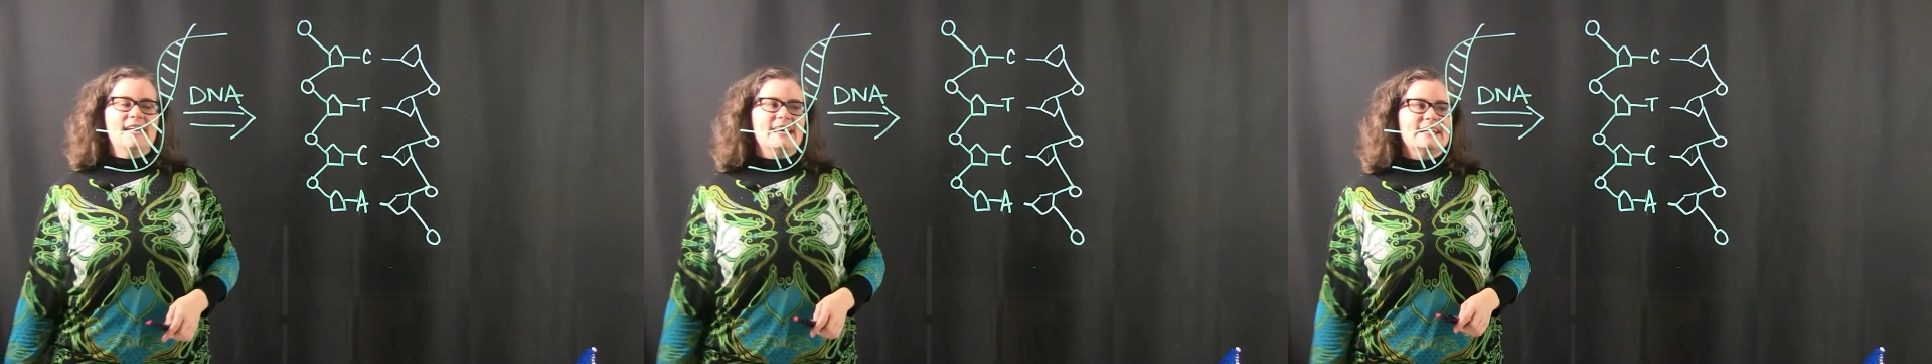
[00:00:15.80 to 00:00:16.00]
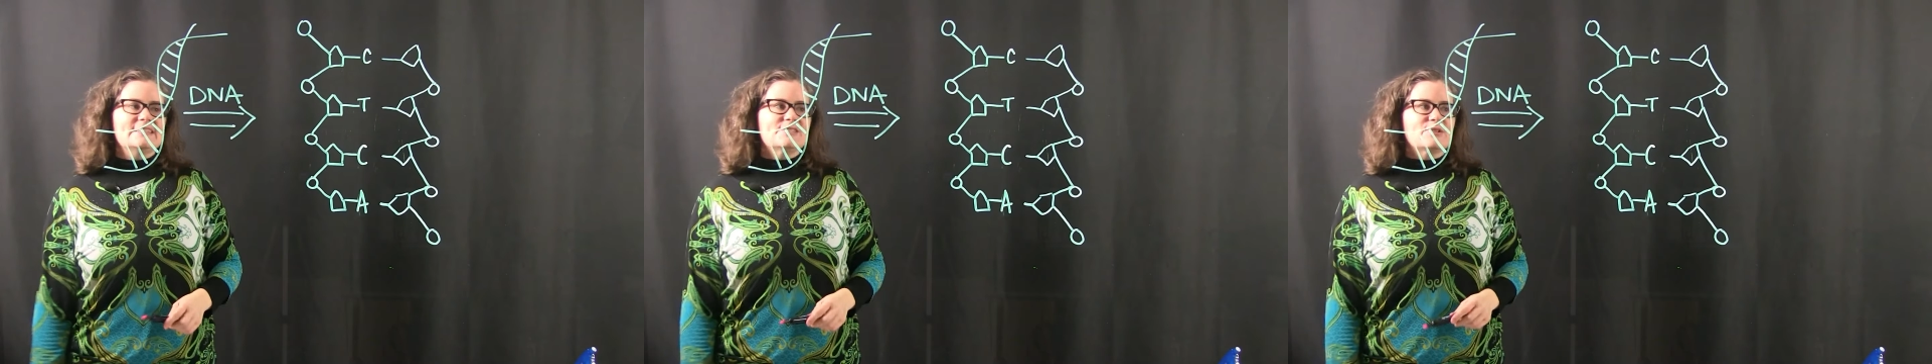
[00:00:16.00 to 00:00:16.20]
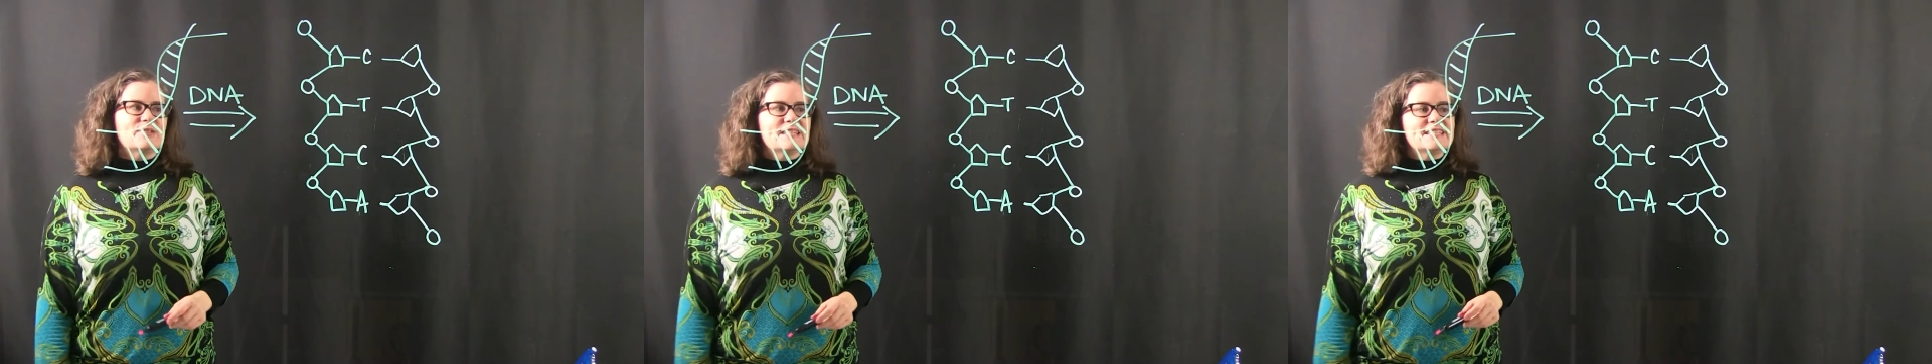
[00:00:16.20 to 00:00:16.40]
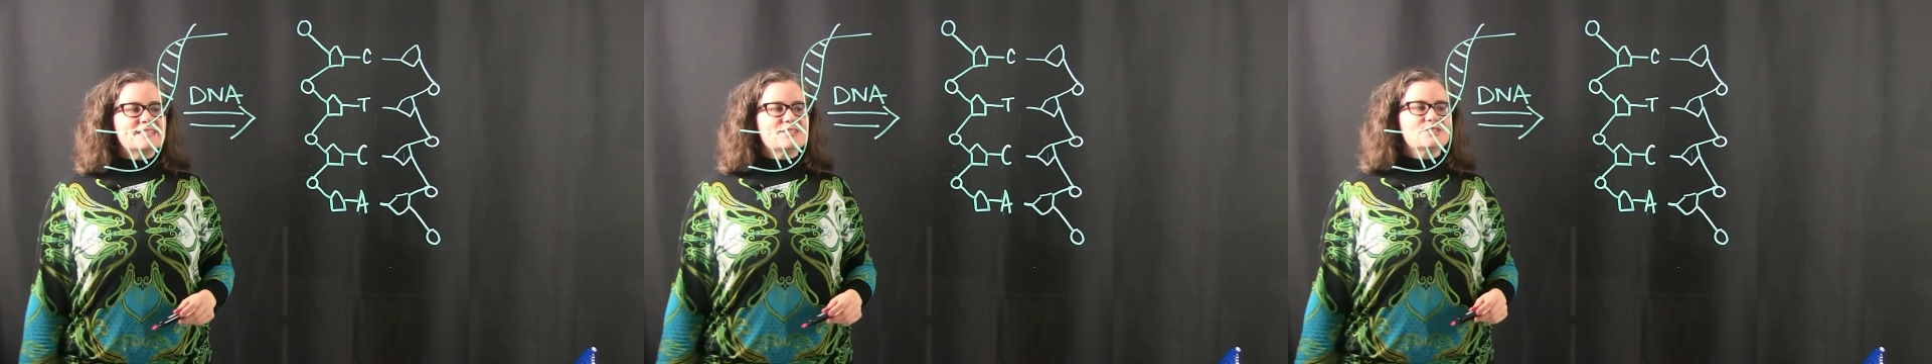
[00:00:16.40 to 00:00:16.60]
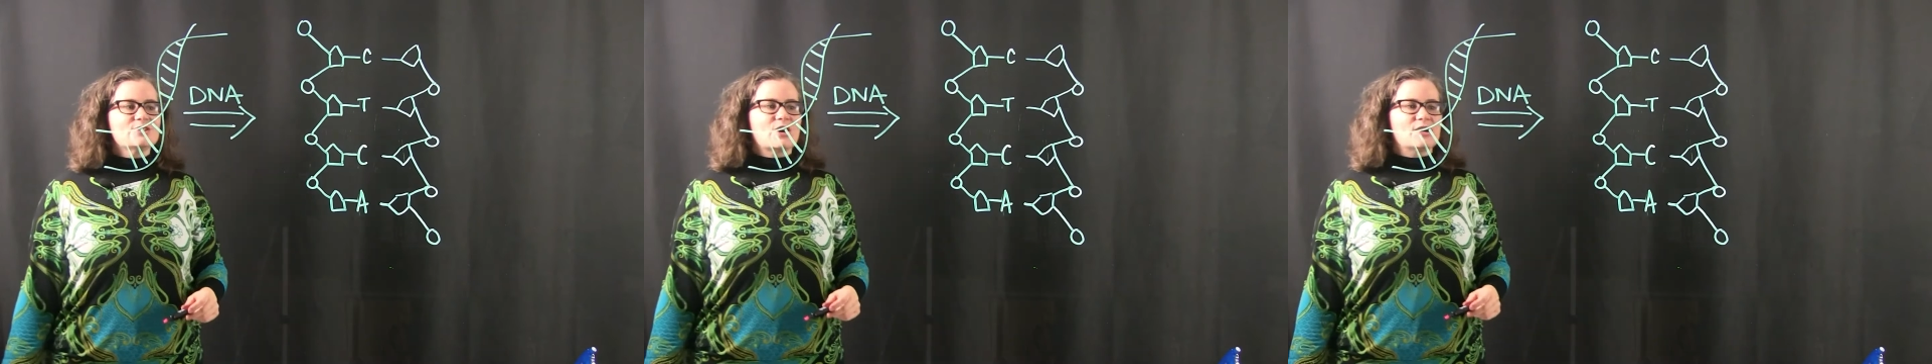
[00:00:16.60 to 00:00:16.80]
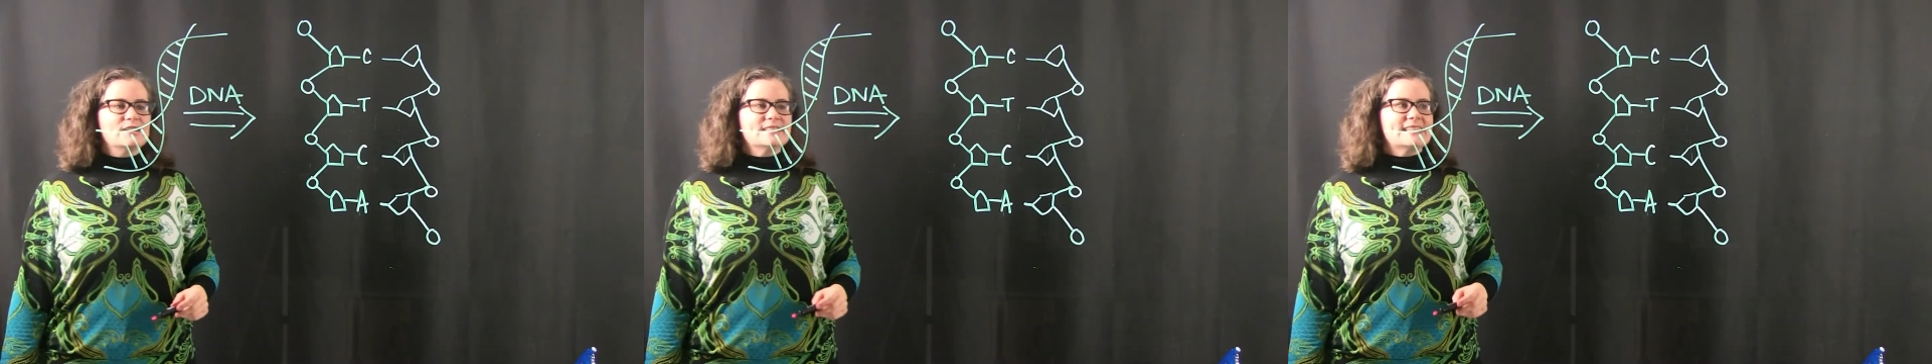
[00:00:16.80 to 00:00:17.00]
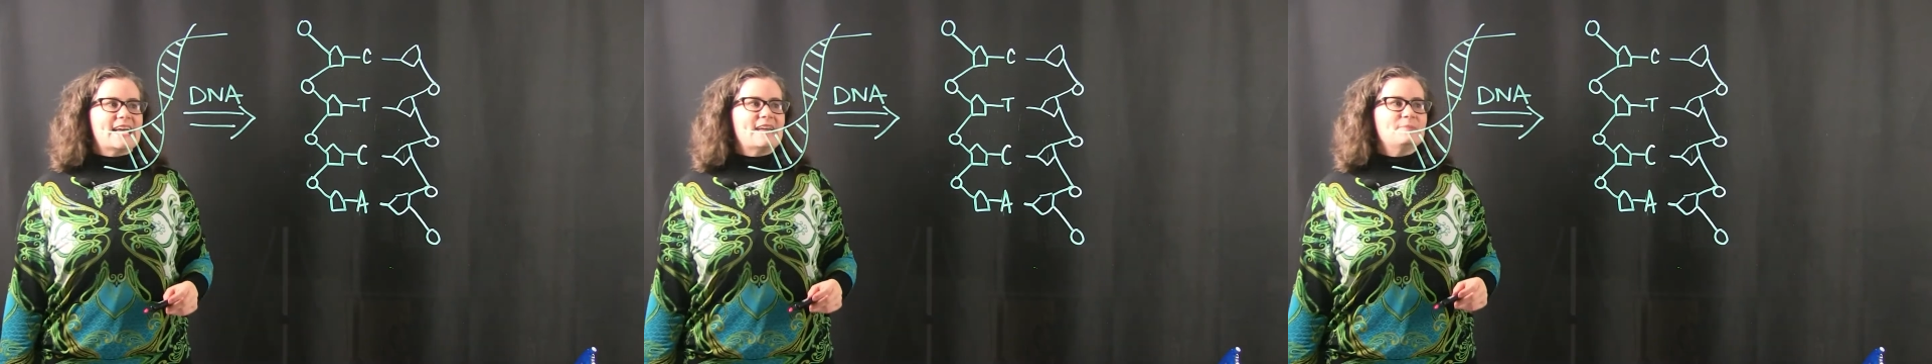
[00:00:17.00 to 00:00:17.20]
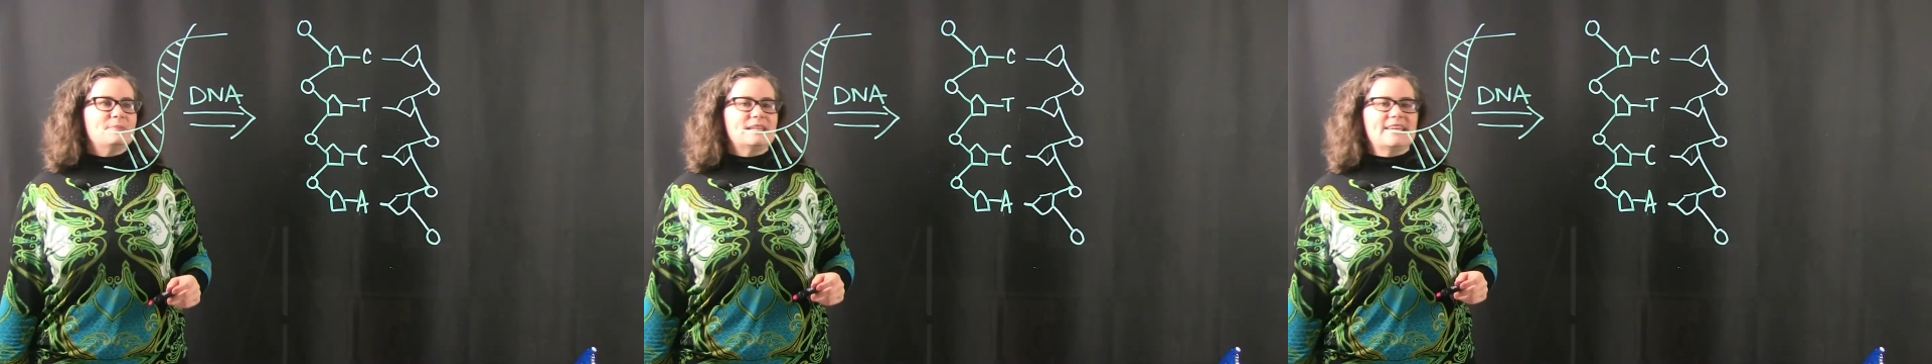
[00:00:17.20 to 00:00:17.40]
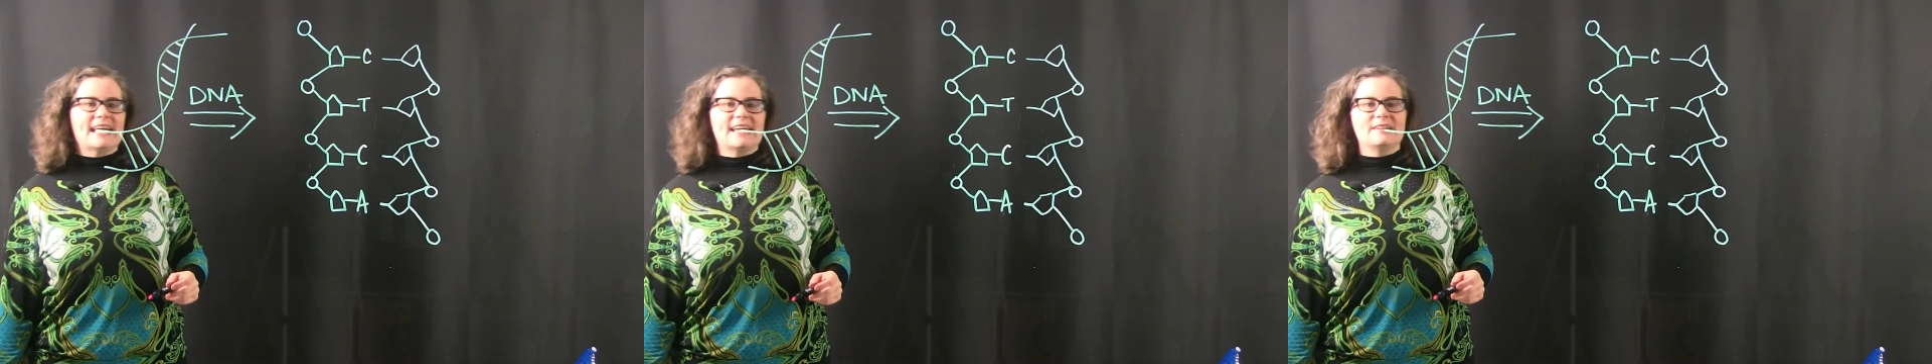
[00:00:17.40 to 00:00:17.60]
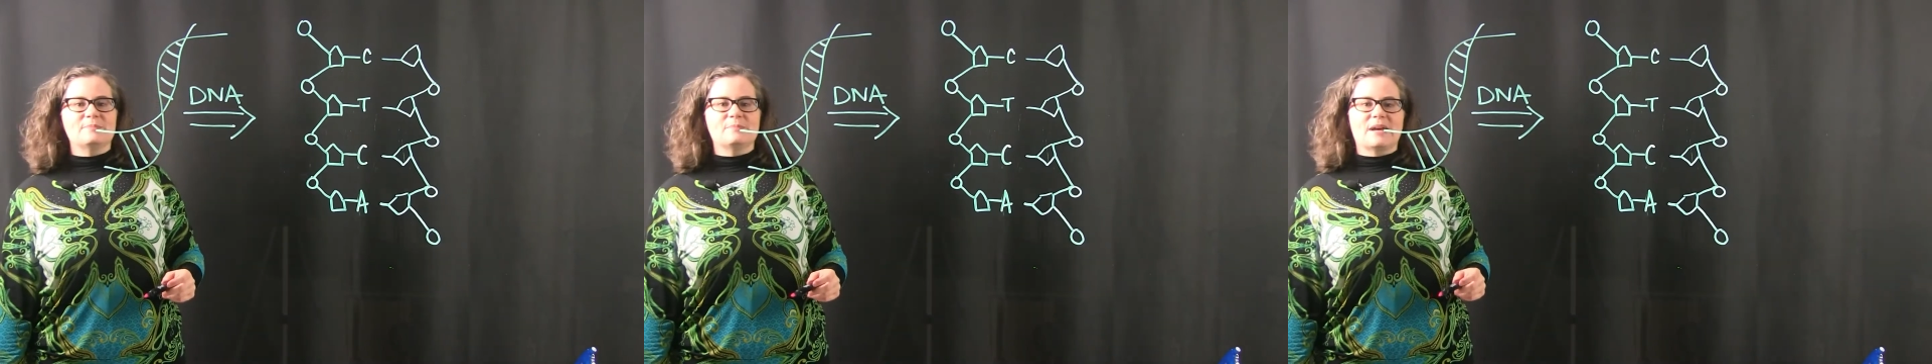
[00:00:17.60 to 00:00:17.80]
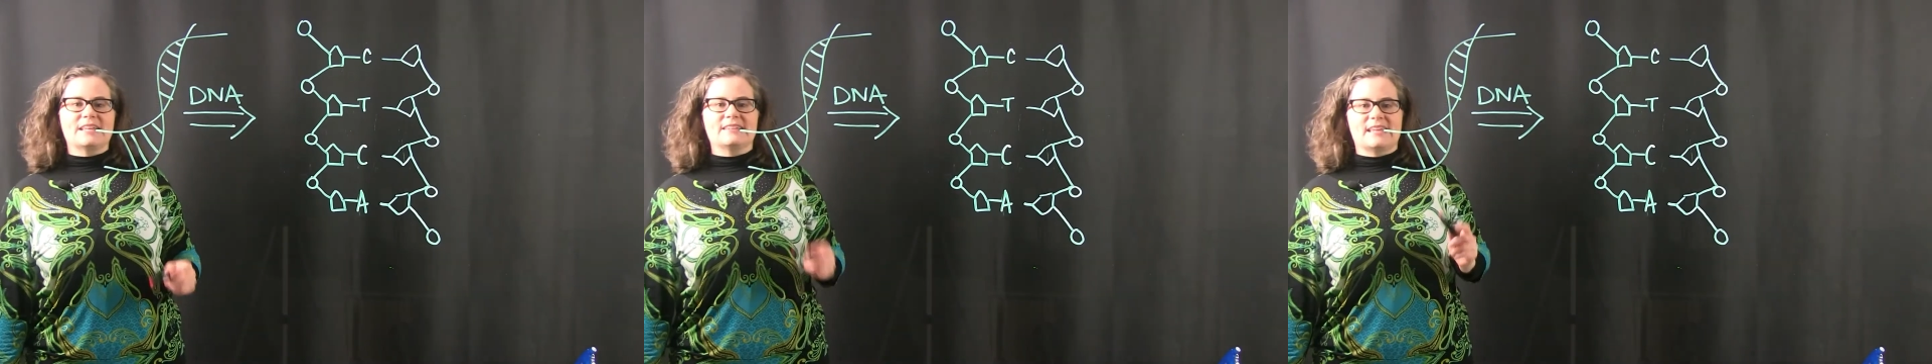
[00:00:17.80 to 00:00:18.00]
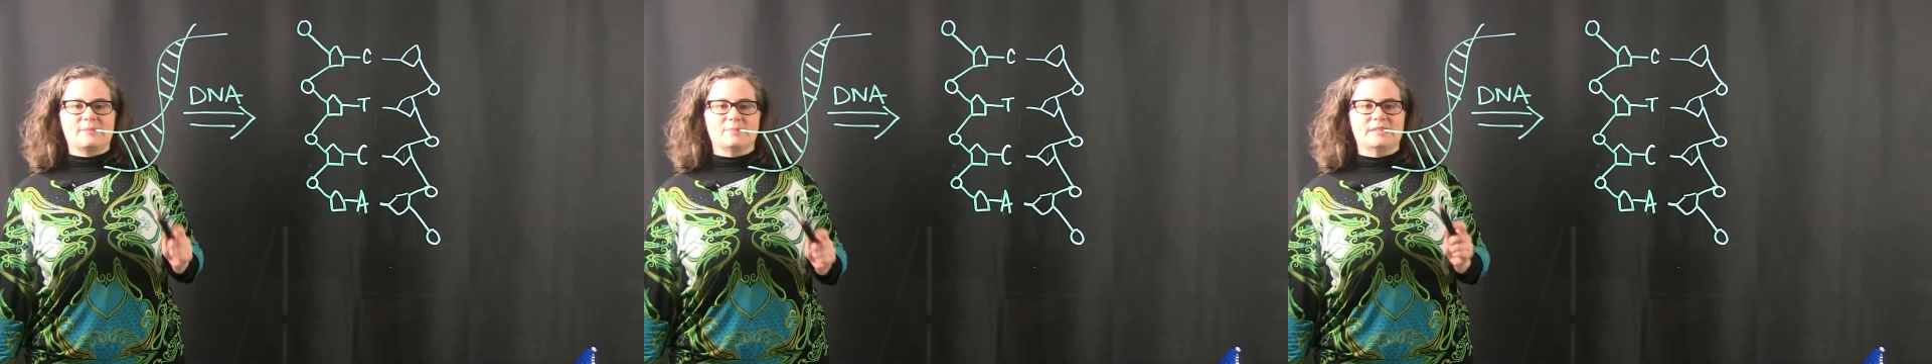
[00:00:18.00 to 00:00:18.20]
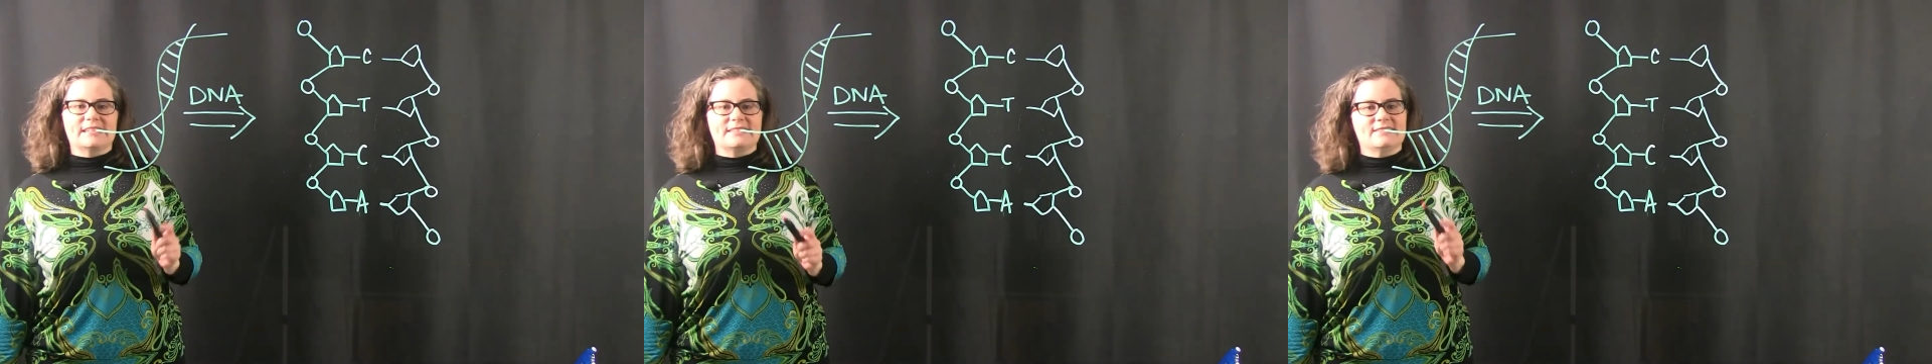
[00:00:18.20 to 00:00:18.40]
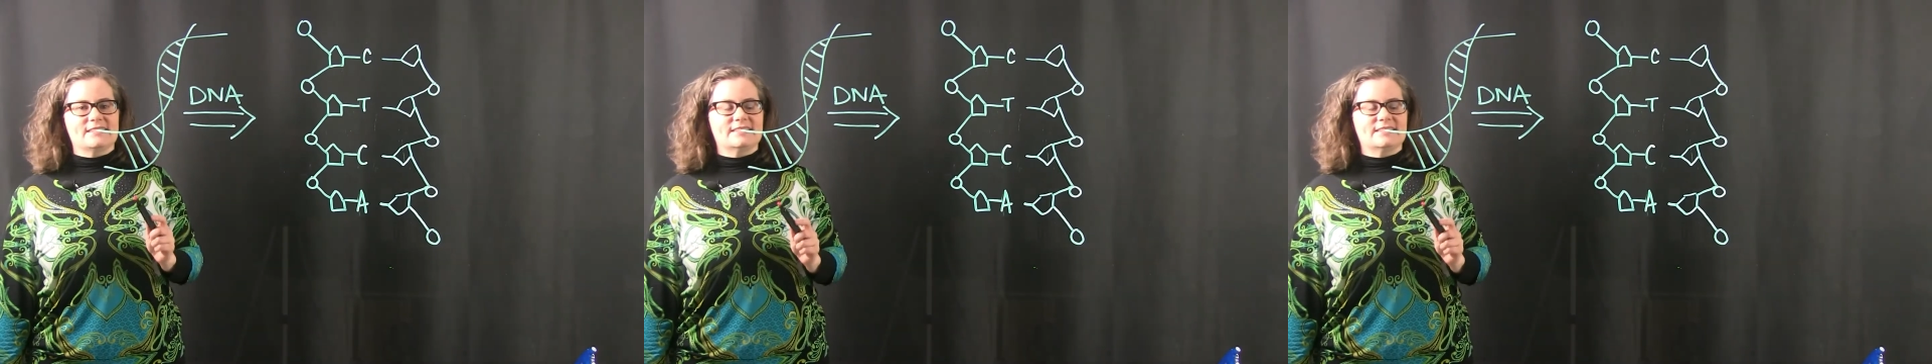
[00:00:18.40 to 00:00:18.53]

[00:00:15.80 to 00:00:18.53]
And so let's start and begin by labeling